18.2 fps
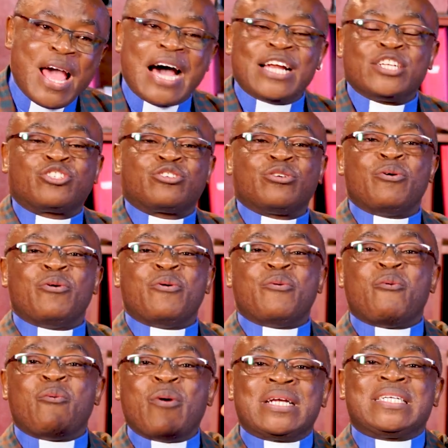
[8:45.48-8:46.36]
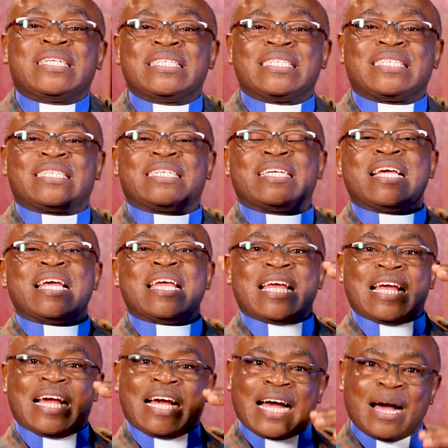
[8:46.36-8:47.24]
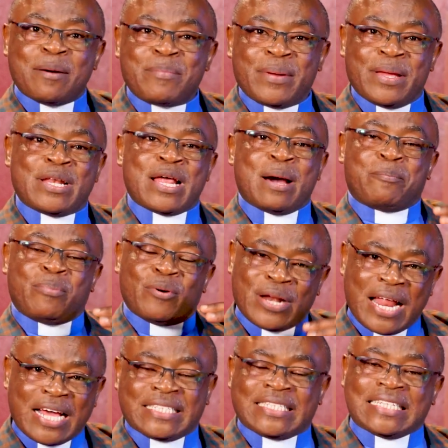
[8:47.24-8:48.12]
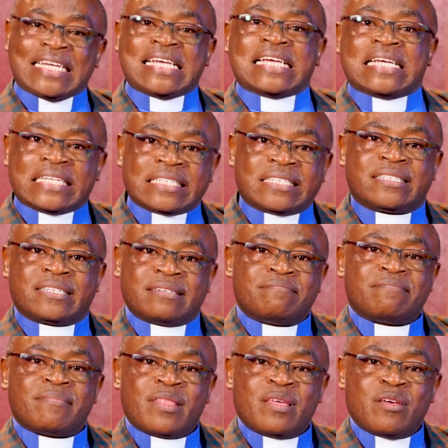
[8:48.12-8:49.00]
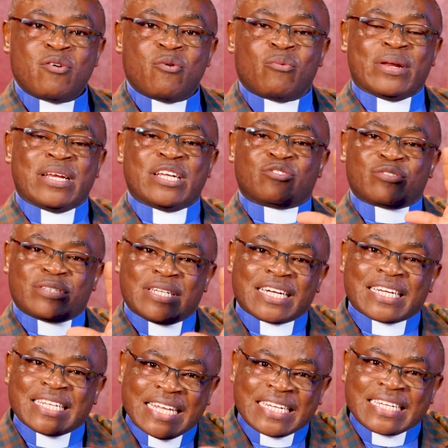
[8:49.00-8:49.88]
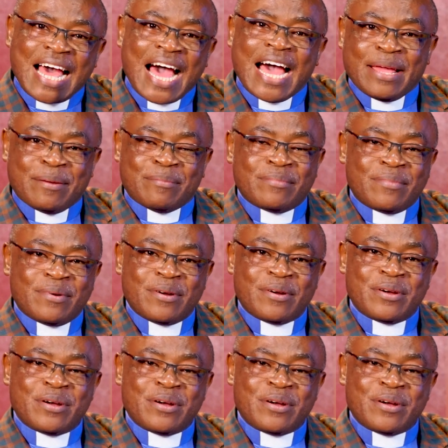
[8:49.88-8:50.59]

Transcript: And so what is incumbent upon us is we need to take the time,